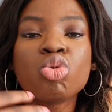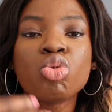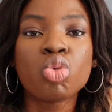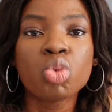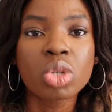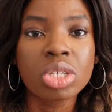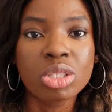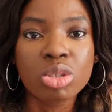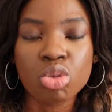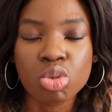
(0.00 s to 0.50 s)

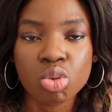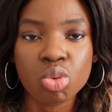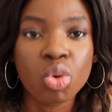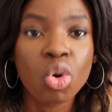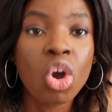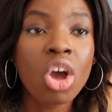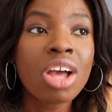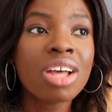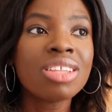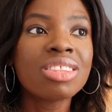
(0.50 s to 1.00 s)
do it to.
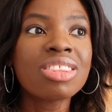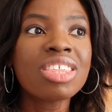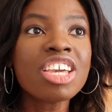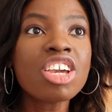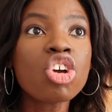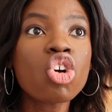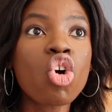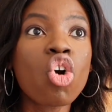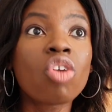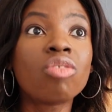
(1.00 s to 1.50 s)

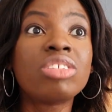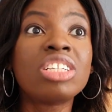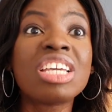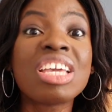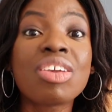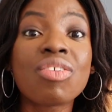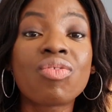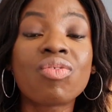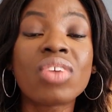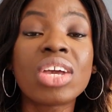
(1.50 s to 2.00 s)
Think of the
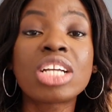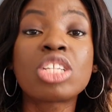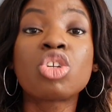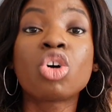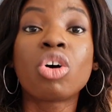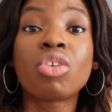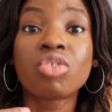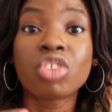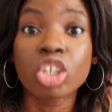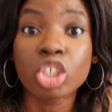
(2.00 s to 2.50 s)
effect
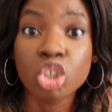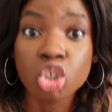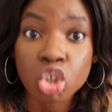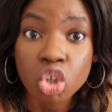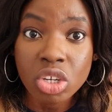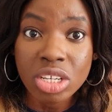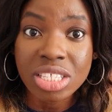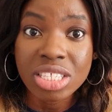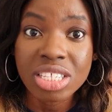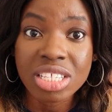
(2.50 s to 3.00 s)
of your
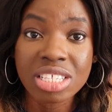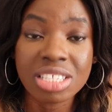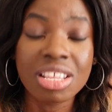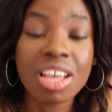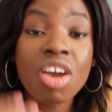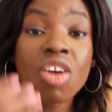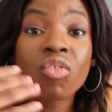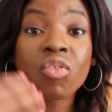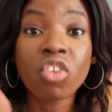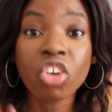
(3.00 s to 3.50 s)
choices
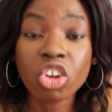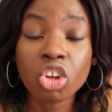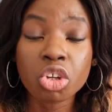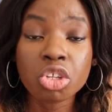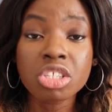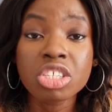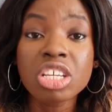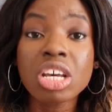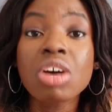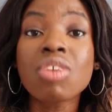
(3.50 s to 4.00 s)
for
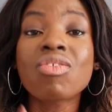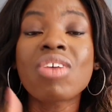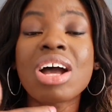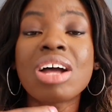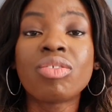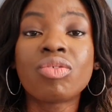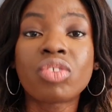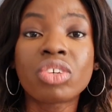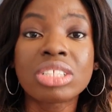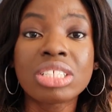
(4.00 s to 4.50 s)
yourself
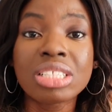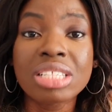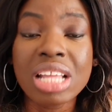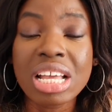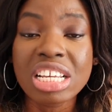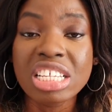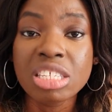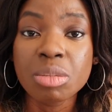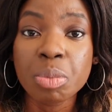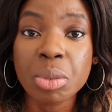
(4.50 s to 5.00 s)
and for the
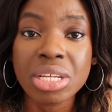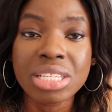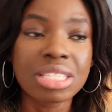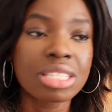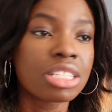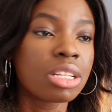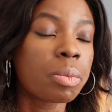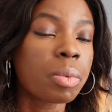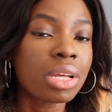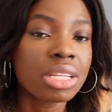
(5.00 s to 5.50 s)
next
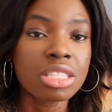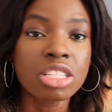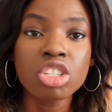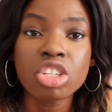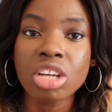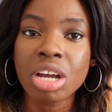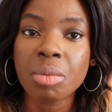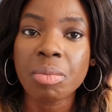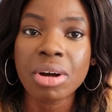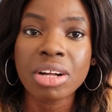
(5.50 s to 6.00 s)
person, the person
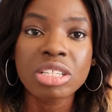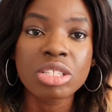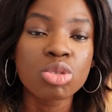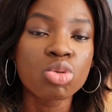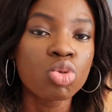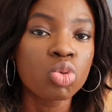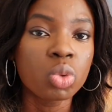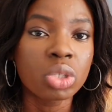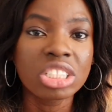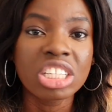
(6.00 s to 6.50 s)
you're about to
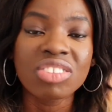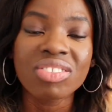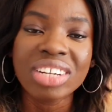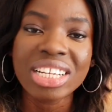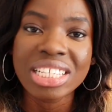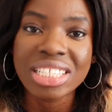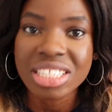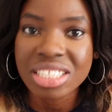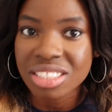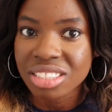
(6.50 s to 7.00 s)
do whatever
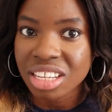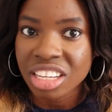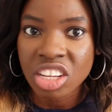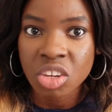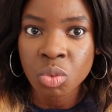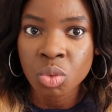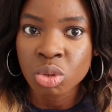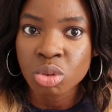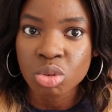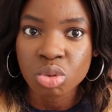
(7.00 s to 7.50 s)
it is that
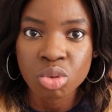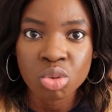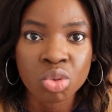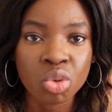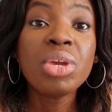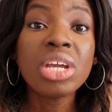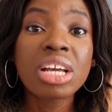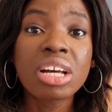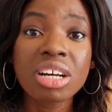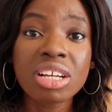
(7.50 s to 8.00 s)
you want to
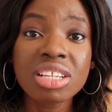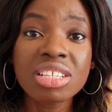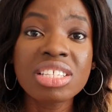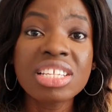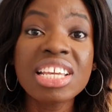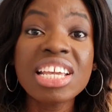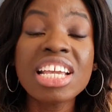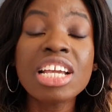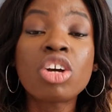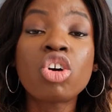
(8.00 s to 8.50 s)
do.
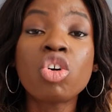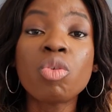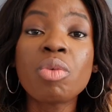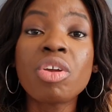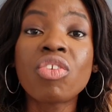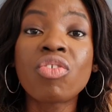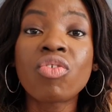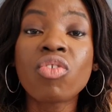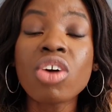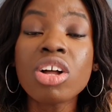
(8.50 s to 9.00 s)
Because it could
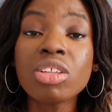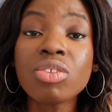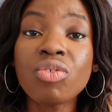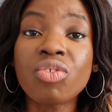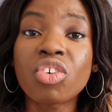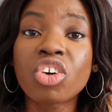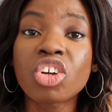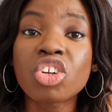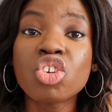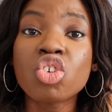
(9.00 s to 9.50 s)
be fun
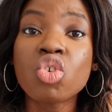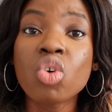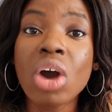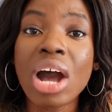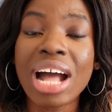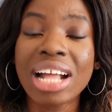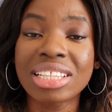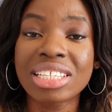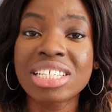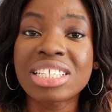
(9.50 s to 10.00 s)
for you
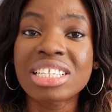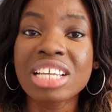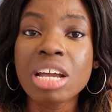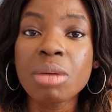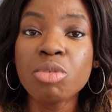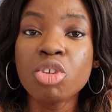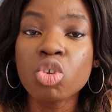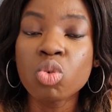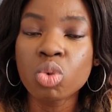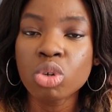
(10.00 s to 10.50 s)
at the
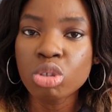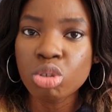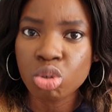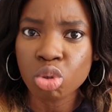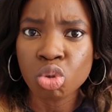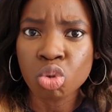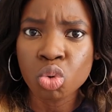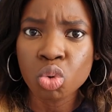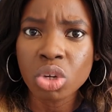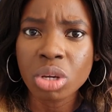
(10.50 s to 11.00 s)
time you want
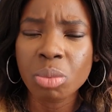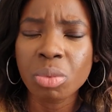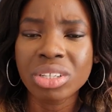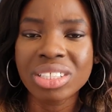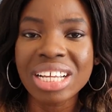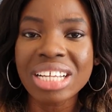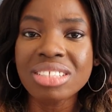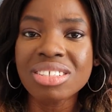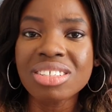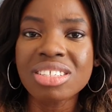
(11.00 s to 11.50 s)
to do it, but
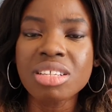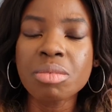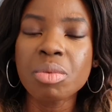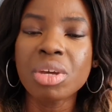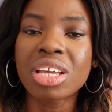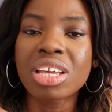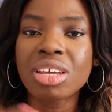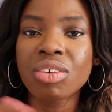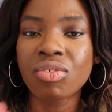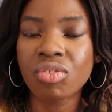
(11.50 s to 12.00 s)
that doesn't
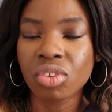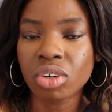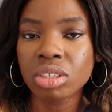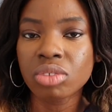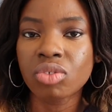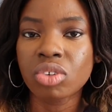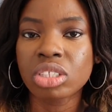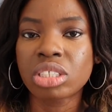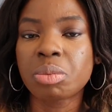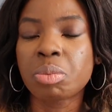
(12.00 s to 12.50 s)
make it
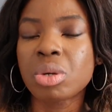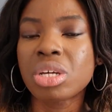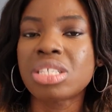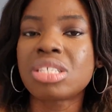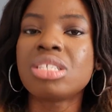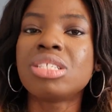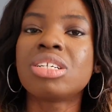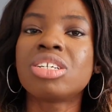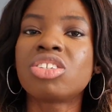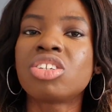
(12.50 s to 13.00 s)
fun for the
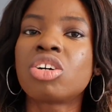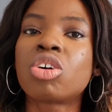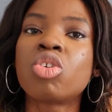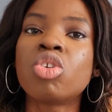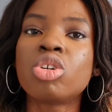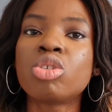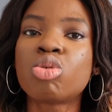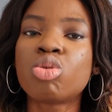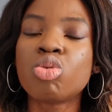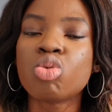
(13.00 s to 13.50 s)
person that you're
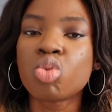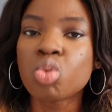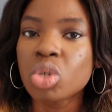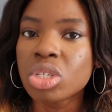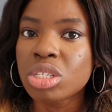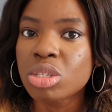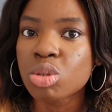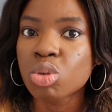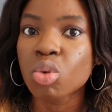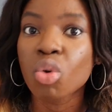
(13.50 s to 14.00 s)
going to do
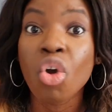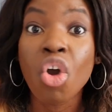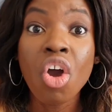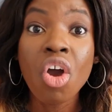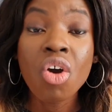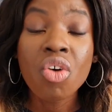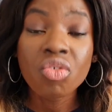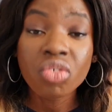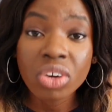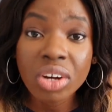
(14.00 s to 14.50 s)
it to.
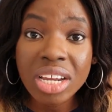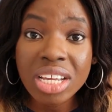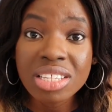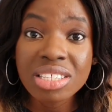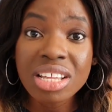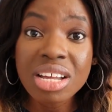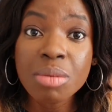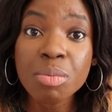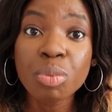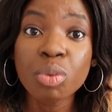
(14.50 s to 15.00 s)
For
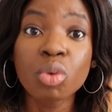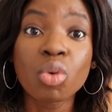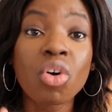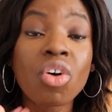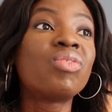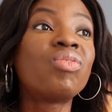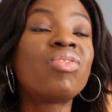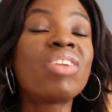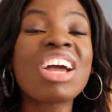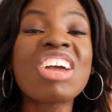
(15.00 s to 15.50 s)
example,
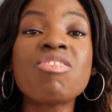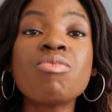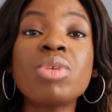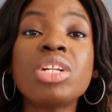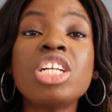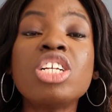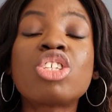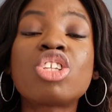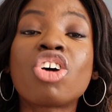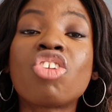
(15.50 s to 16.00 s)
5
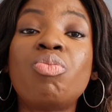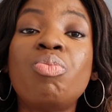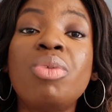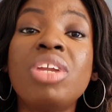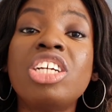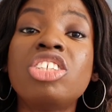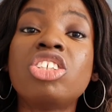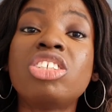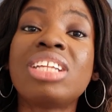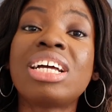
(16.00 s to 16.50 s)
minutes of
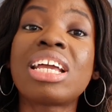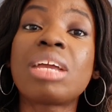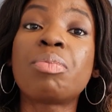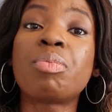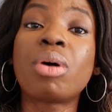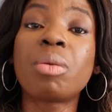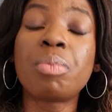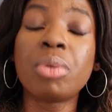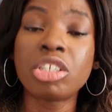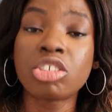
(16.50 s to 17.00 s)
pleasure that a
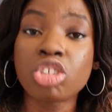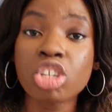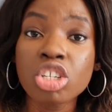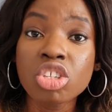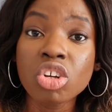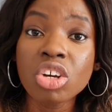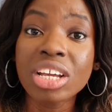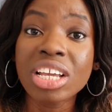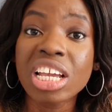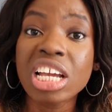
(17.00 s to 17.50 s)

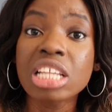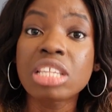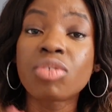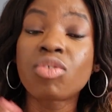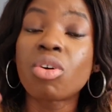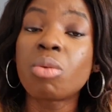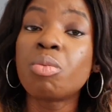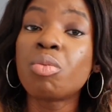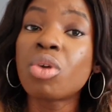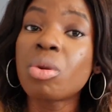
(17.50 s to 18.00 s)
perpetrator gets
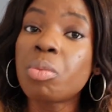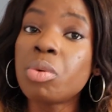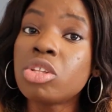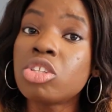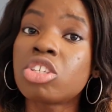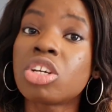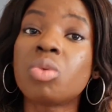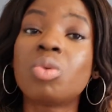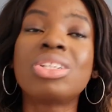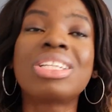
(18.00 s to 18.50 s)
from
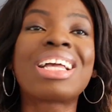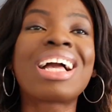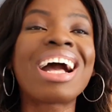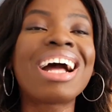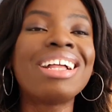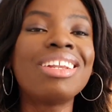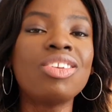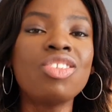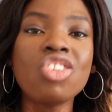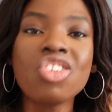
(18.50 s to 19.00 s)
raping someone
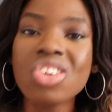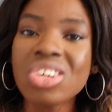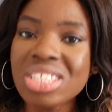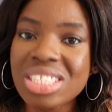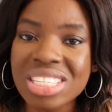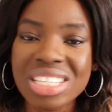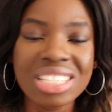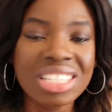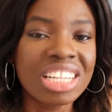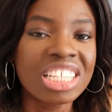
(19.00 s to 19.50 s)

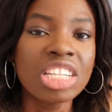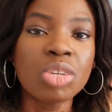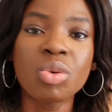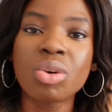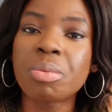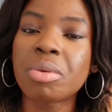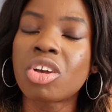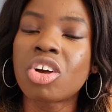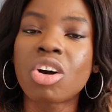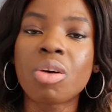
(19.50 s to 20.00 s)
cannot in any
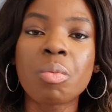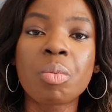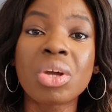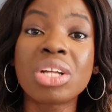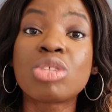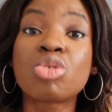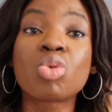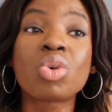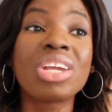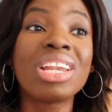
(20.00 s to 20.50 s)
way be
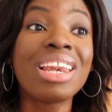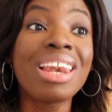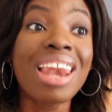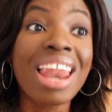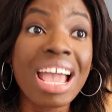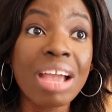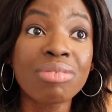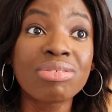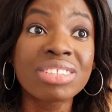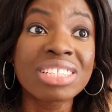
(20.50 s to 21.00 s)
compared to a
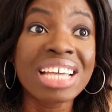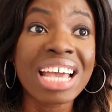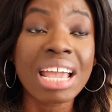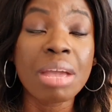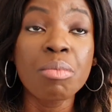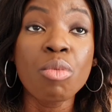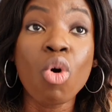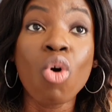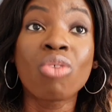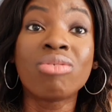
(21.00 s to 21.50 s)

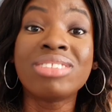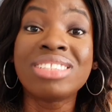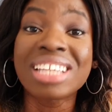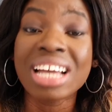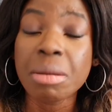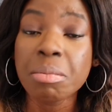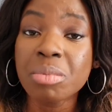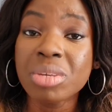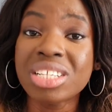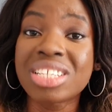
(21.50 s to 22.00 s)
lifetime of
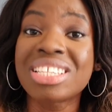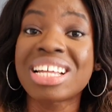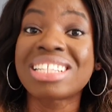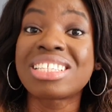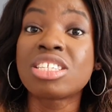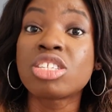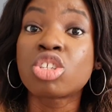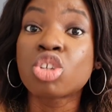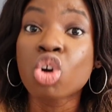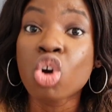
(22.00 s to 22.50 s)
damage
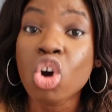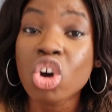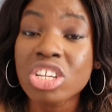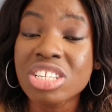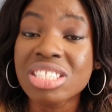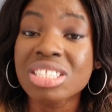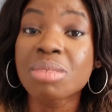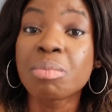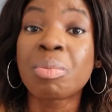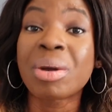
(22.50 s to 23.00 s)
that is
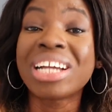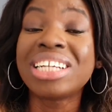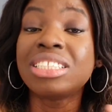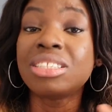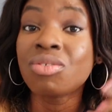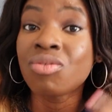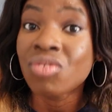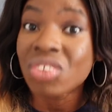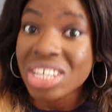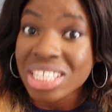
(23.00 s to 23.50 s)
caused by
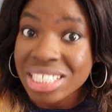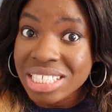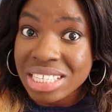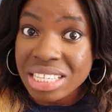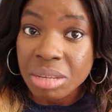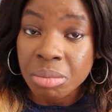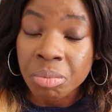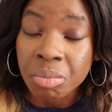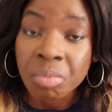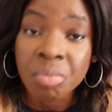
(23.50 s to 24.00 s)
the
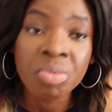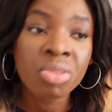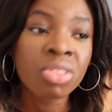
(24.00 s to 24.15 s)
victim.